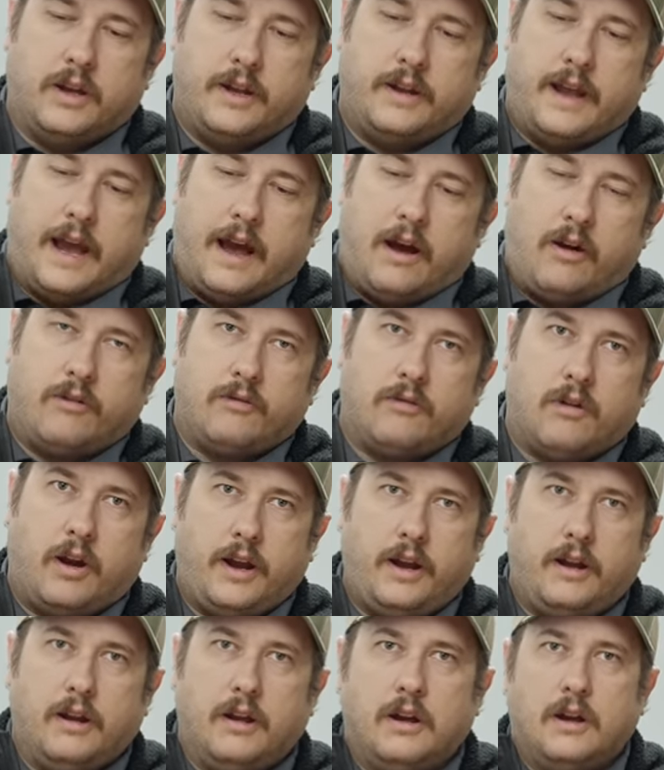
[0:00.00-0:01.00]
it down,
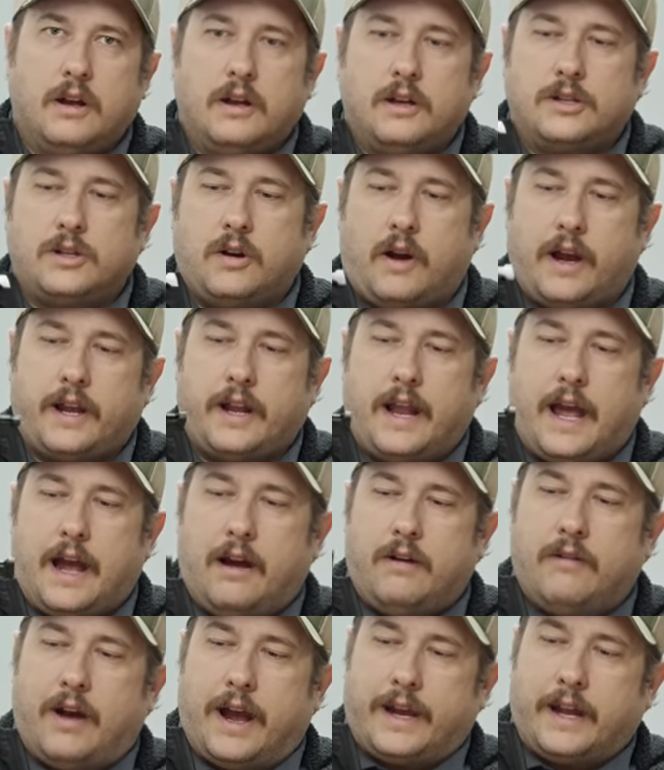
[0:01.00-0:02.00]
right? So I
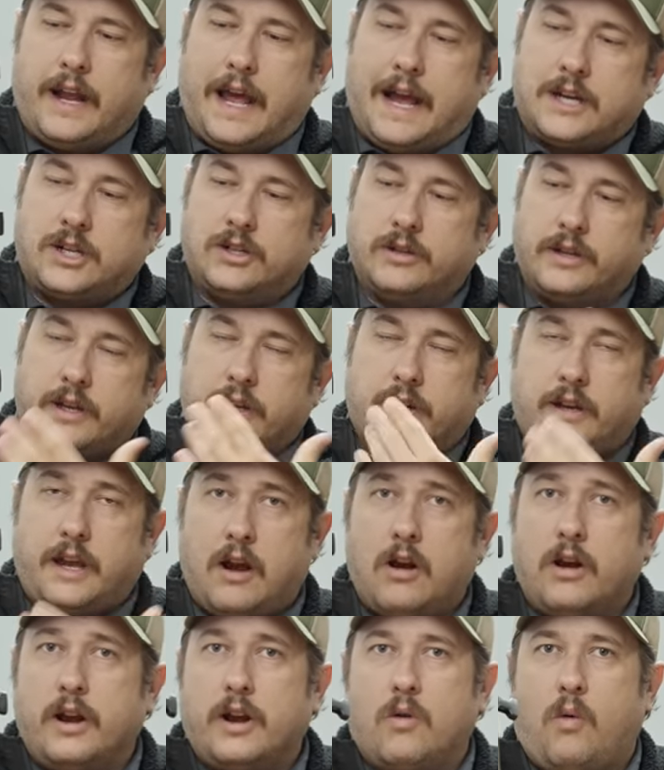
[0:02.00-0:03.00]
can actually
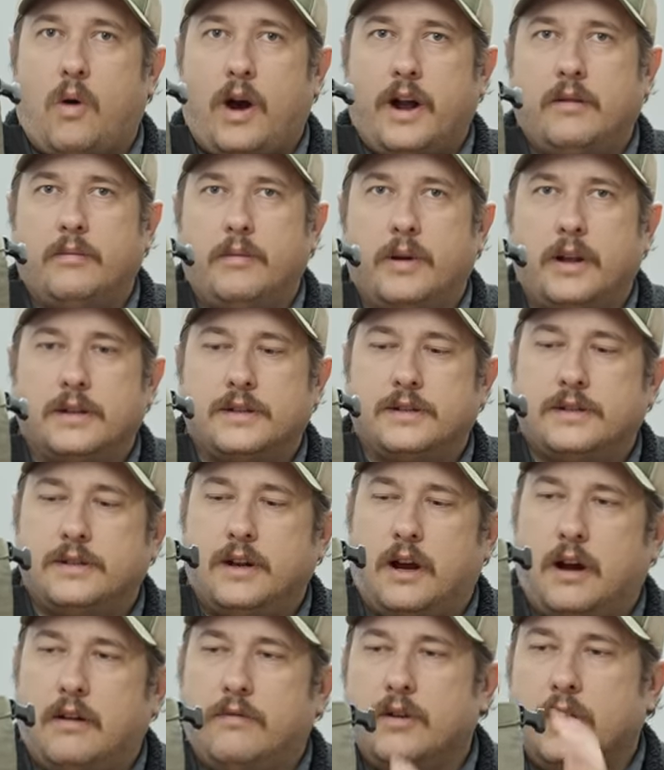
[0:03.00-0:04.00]
carry quite a bit of
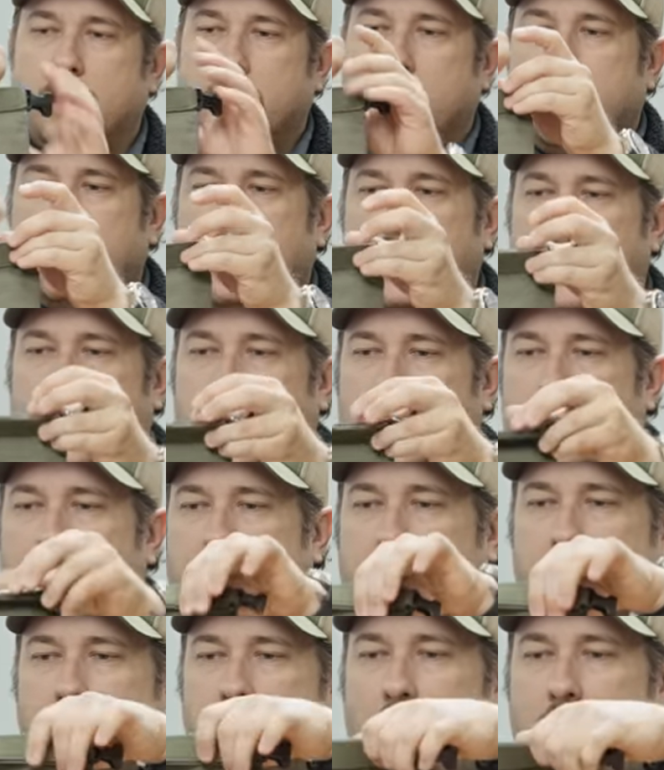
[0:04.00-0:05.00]
stuff. I
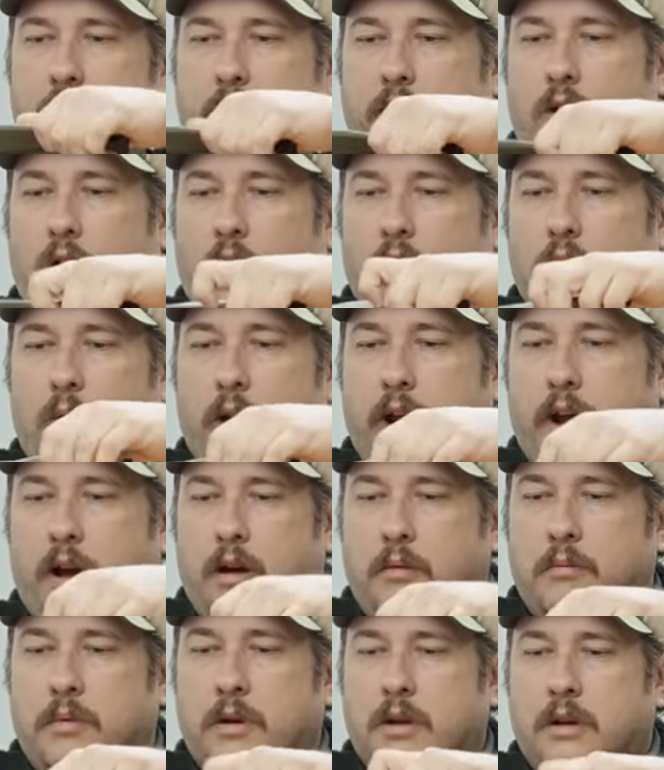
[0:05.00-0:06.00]
can button it all the way
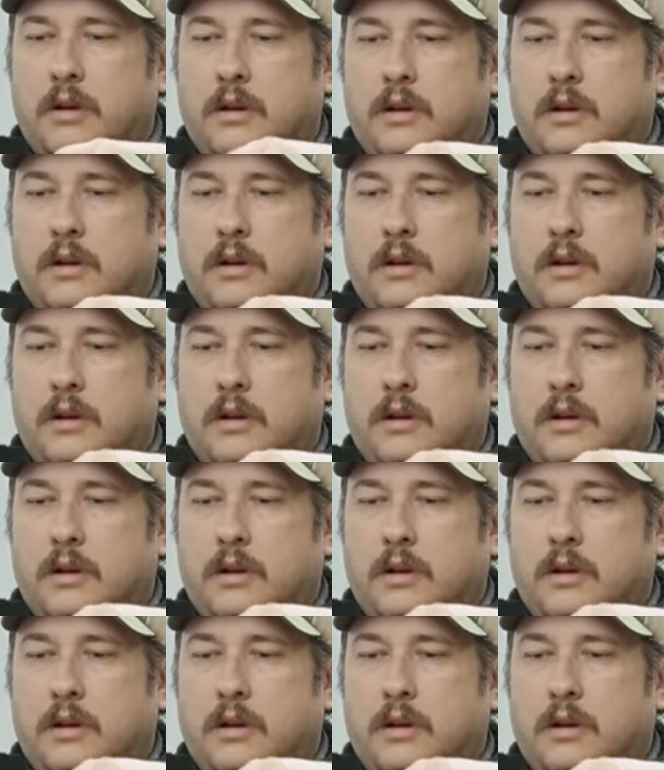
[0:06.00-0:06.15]
up